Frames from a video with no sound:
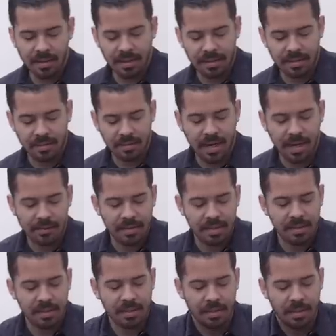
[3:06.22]
is grab
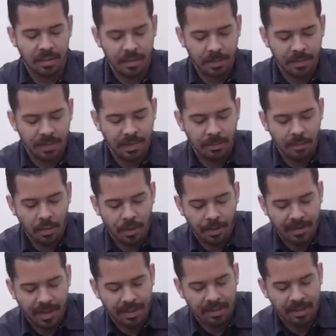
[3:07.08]
just a little bit more
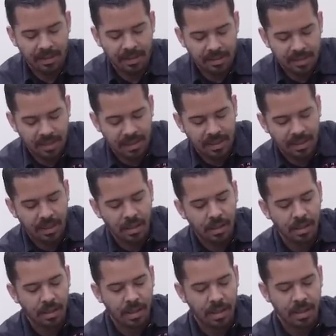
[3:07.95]
of my Clean Slate
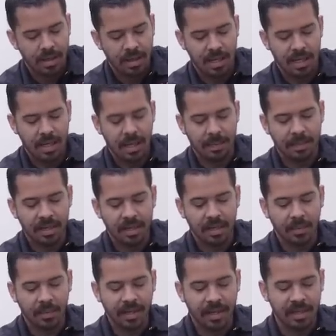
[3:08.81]
here, and I'm
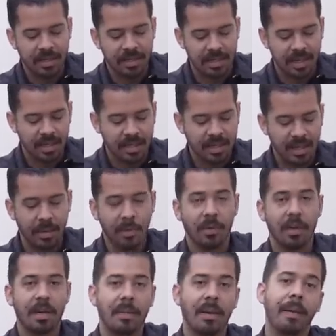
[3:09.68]
gonna go ahead and dedicate
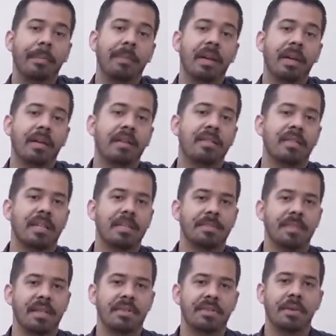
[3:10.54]
one of my buckets
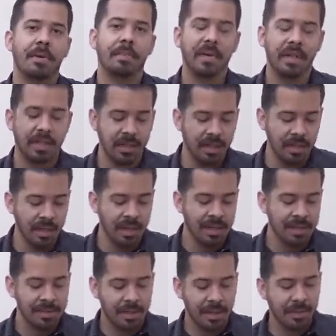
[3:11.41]
as my soap bucket.
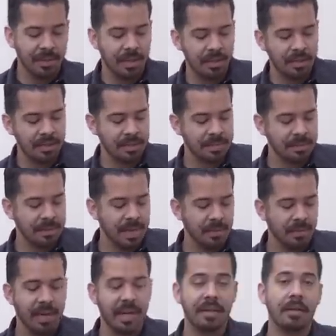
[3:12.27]
So I'm gonna use
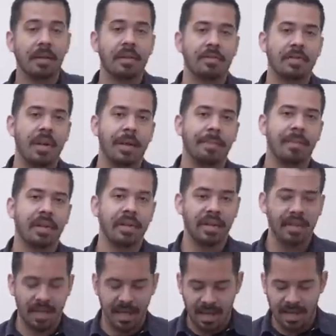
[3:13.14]
my red dirt trap
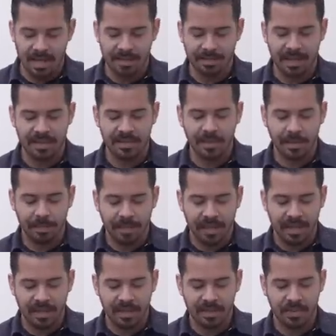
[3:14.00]
bucket as my soap
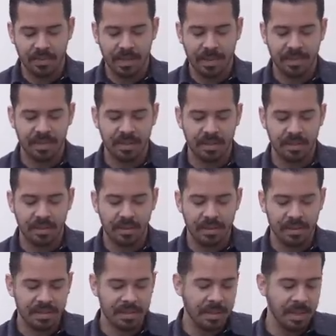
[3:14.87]
bucket. So what I'm gonna
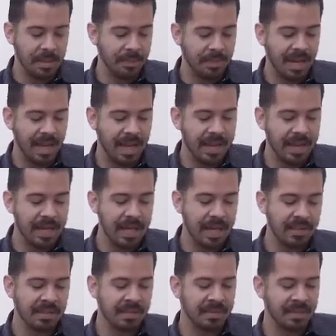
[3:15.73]
do is apply an
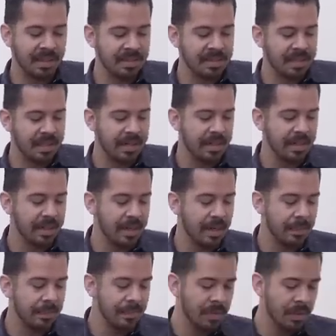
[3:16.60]
ounce of Clean Slate in
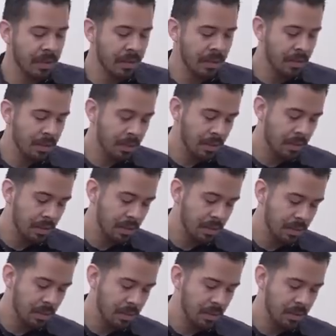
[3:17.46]
there
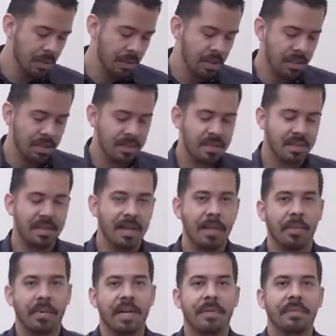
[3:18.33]
so
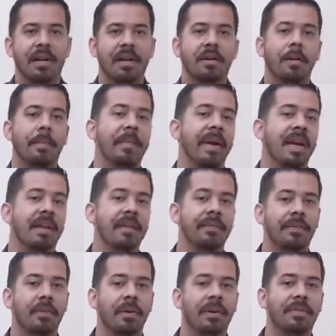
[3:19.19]
that whenever I go back
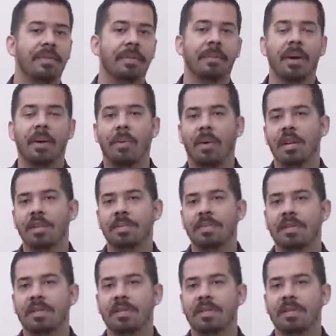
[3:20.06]
and forth from my wash